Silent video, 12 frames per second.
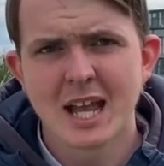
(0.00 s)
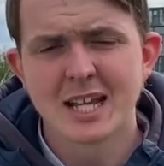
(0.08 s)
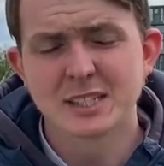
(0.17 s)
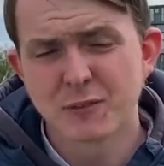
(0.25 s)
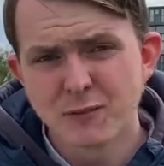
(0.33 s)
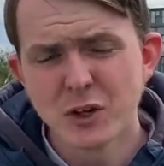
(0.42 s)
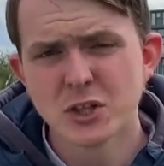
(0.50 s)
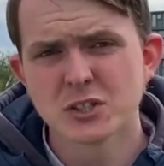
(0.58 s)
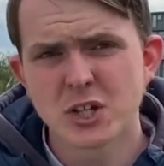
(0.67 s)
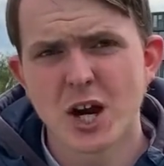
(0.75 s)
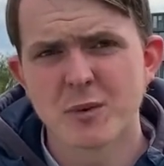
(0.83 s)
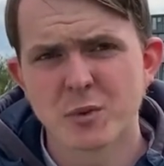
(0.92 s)
It's the first
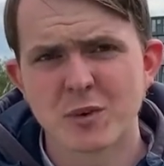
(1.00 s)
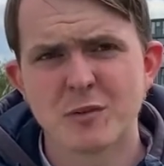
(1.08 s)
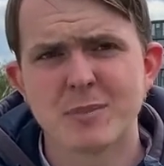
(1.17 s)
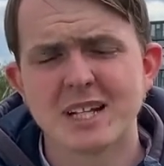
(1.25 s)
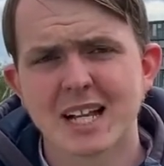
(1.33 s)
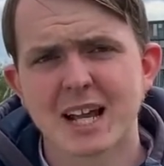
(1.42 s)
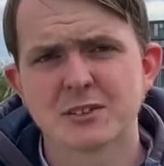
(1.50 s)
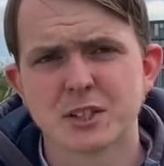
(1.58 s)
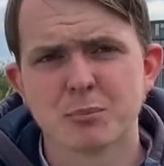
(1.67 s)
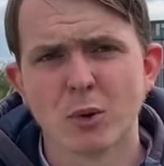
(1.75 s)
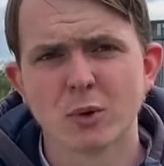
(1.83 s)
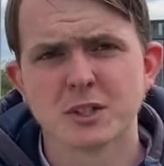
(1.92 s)
time that we've been allowed
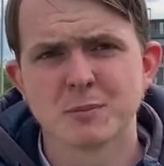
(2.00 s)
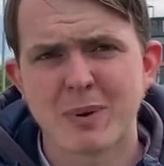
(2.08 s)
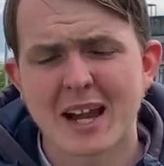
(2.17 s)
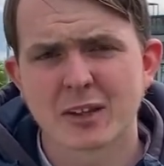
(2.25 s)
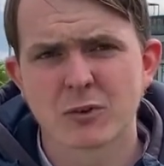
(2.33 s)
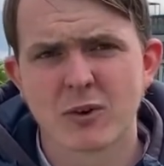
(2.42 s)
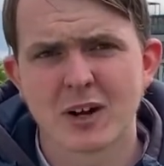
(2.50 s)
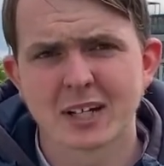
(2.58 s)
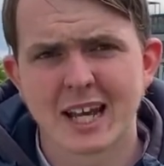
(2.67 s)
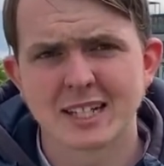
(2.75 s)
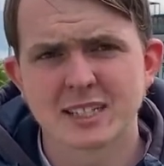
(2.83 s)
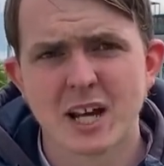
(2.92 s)
supporters back through our
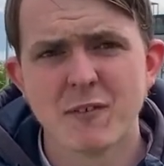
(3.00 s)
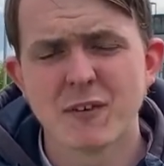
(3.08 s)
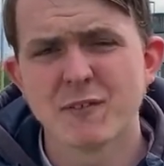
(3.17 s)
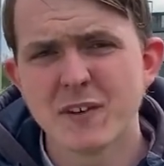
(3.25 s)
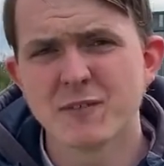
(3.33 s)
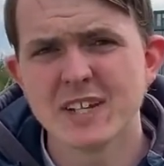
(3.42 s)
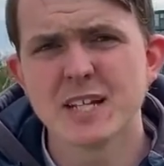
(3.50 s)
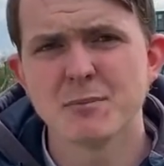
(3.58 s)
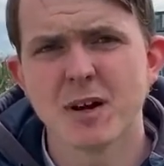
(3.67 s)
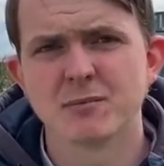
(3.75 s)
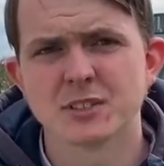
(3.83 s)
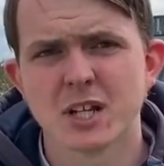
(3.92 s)
gates for 15
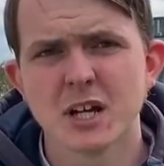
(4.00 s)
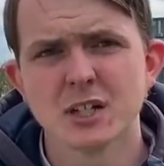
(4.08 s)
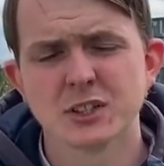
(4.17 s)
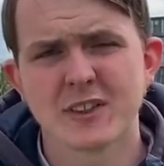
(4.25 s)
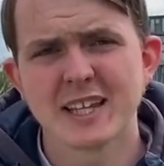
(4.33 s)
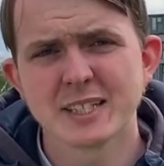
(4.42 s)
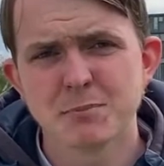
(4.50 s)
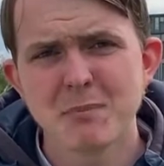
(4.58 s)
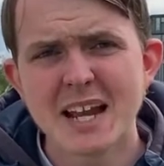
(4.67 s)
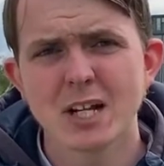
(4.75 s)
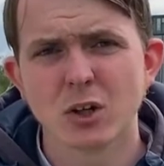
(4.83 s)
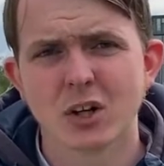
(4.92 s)
months, so things
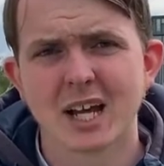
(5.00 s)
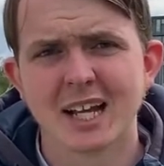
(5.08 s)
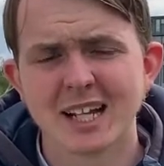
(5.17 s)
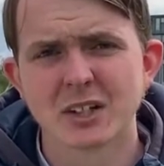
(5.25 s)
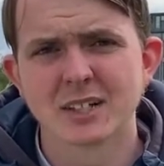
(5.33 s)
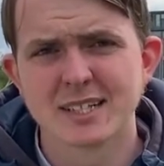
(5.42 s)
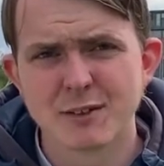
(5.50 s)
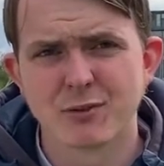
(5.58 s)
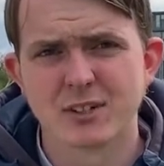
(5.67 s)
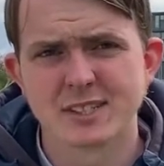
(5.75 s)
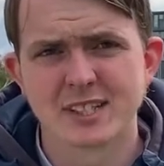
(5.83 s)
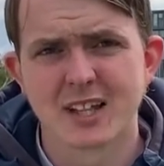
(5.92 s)
may look a little
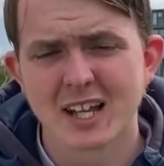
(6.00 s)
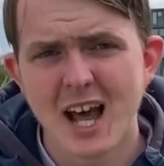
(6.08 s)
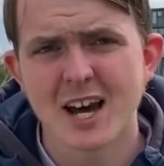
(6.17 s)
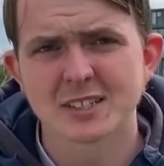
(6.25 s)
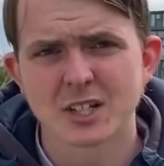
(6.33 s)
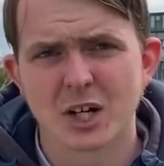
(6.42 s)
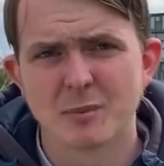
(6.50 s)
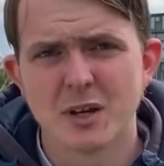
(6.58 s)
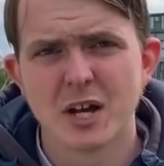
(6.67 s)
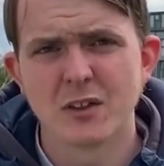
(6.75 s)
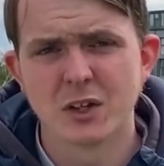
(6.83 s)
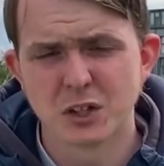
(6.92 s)
different to the last time
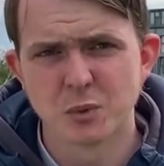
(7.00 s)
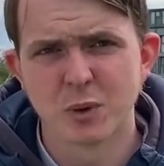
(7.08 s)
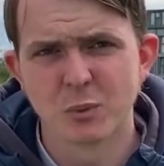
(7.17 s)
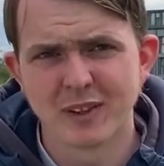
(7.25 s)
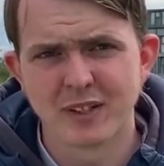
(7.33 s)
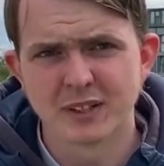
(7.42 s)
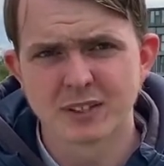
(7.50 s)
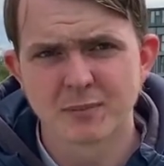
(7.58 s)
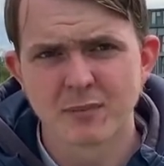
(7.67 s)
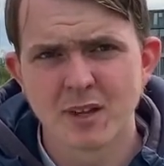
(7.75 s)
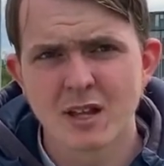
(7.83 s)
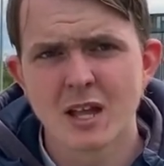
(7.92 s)
that you were with us.
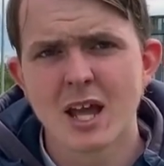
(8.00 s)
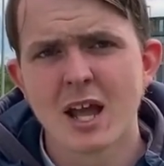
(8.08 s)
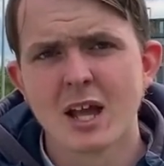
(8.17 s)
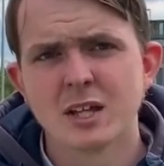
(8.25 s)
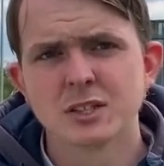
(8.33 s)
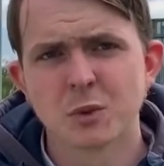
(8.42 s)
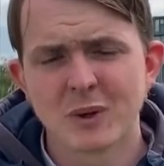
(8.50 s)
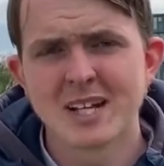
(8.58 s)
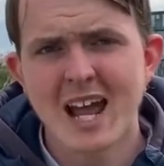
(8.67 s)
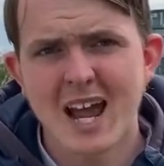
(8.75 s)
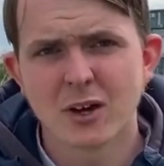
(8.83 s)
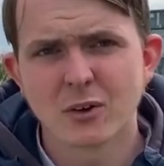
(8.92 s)
So we're
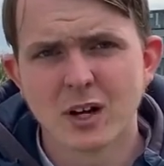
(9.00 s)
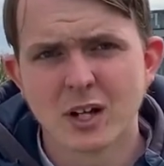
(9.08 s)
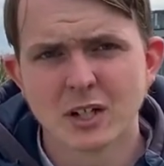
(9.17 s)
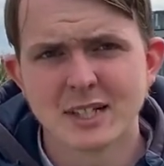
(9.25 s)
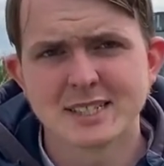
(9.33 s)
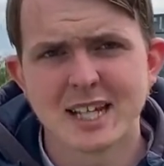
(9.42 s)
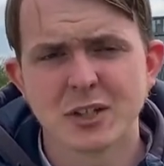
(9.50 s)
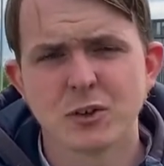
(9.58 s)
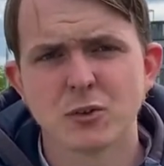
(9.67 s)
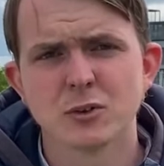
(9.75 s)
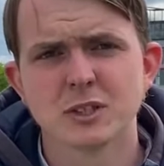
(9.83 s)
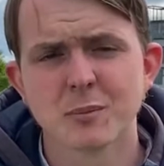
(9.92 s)
now going to take you
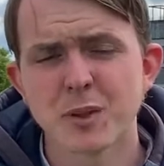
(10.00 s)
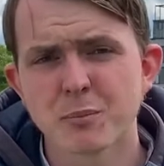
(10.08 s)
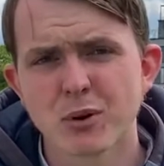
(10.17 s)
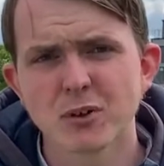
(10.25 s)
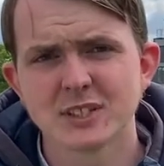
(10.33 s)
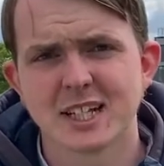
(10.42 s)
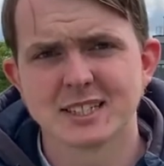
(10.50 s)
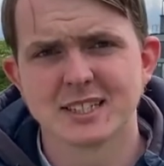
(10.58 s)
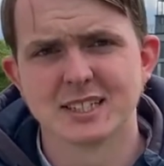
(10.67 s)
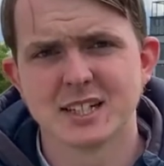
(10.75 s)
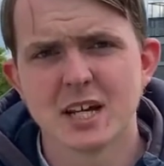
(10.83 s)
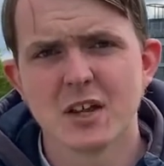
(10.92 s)
through some of the
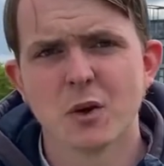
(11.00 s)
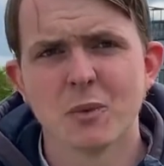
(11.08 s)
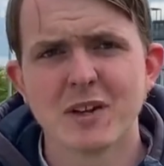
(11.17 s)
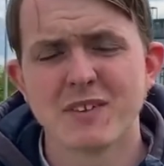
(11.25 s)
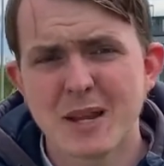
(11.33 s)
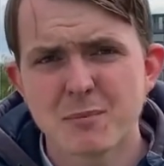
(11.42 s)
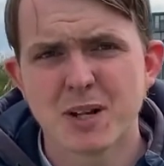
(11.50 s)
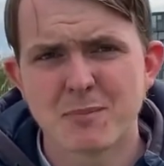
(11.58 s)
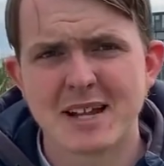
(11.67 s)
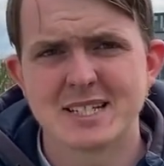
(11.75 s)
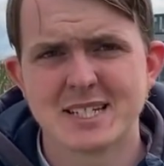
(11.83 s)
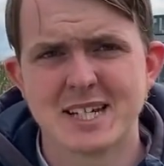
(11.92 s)
processes that we have
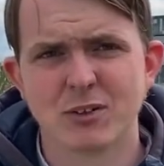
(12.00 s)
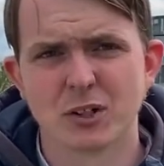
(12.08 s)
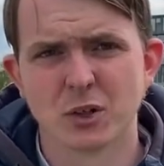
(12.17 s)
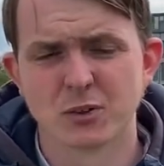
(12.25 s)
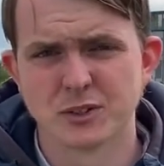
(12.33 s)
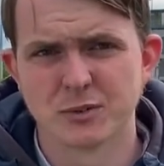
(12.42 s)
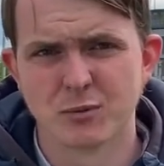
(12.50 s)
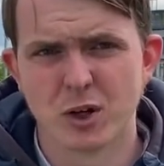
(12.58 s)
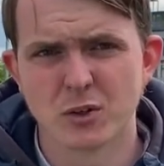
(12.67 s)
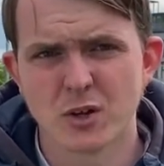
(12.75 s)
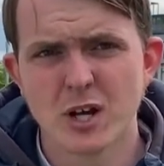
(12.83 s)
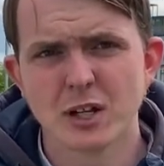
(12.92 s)
implemented here at Goldington
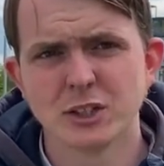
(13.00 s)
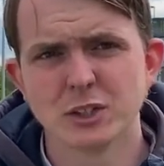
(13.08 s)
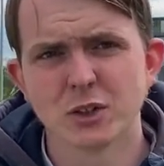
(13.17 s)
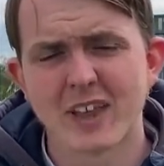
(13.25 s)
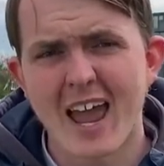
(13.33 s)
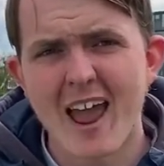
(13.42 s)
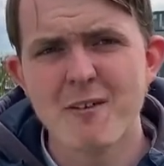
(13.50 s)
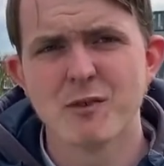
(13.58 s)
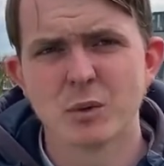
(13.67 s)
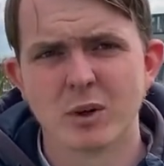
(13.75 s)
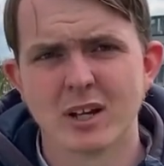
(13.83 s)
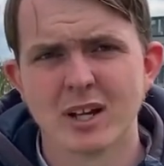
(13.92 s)
Road to ensure that
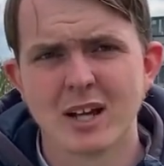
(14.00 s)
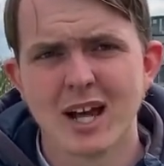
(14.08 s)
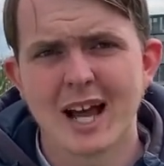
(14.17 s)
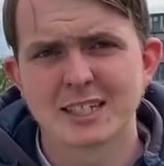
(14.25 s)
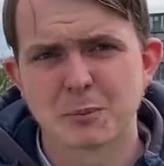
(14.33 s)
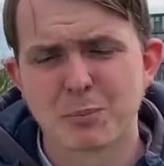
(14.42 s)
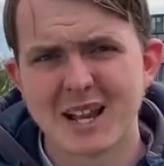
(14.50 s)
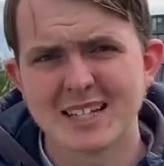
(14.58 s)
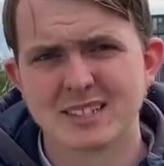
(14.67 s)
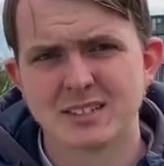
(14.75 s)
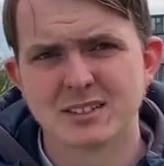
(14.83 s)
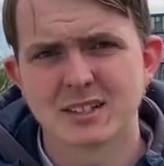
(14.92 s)
everyone has a
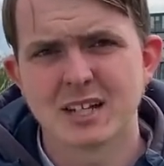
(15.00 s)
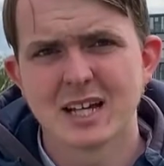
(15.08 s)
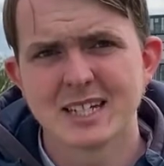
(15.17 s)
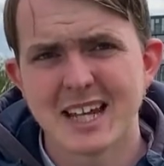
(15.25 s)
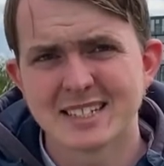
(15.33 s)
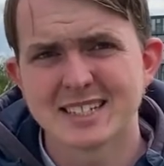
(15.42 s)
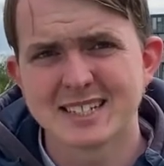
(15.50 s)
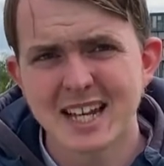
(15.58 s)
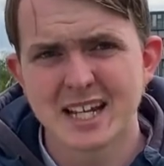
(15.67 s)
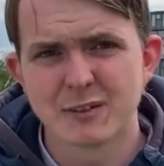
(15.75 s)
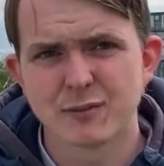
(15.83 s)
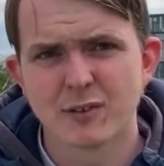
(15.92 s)
pleasant yet
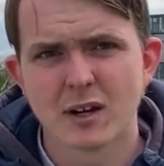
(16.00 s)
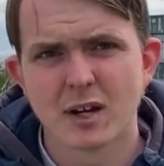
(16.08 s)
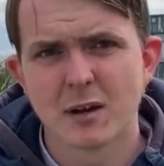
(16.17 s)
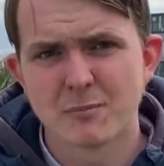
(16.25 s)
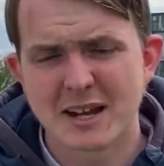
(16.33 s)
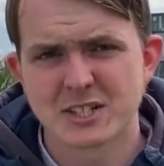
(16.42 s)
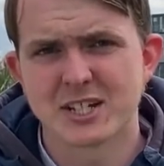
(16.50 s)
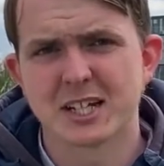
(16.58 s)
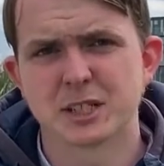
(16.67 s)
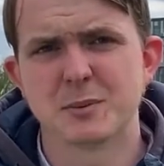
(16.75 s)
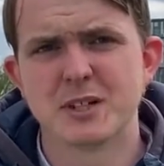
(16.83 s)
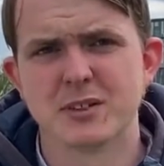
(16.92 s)
safe matchday
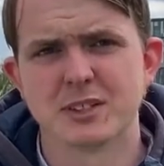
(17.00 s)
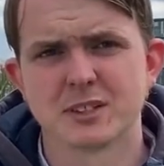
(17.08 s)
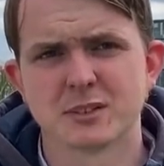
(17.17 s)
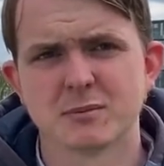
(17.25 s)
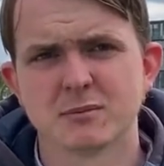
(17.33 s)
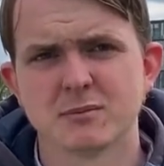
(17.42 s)
experience.